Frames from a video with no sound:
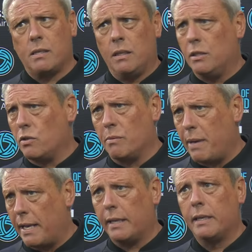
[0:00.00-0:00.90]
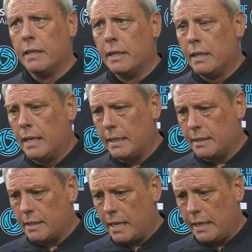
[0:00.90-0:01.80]
He doesn't panic and
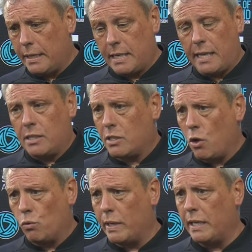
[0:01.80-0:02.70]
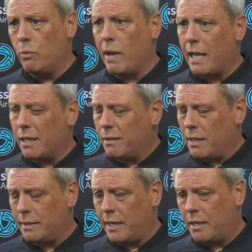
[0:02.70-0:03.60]
he takes his goal really well. And
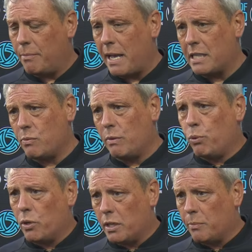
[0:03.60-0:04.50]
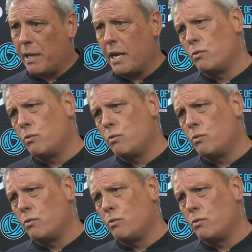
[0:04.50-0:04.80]
they're the demands we put on the players.